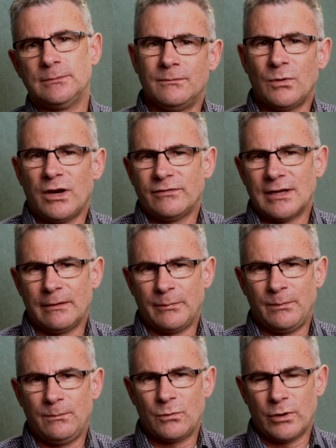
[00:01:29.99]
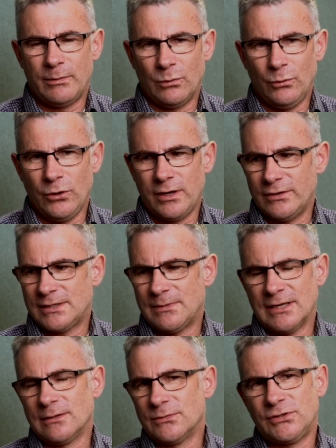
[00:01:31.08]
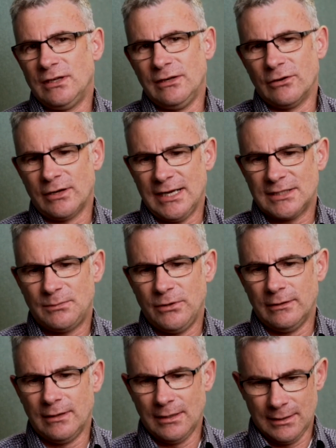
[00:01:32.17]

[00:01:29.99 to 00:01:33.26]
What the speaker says: While I've done quite a bit of work in this space, I'm certainly not an expert.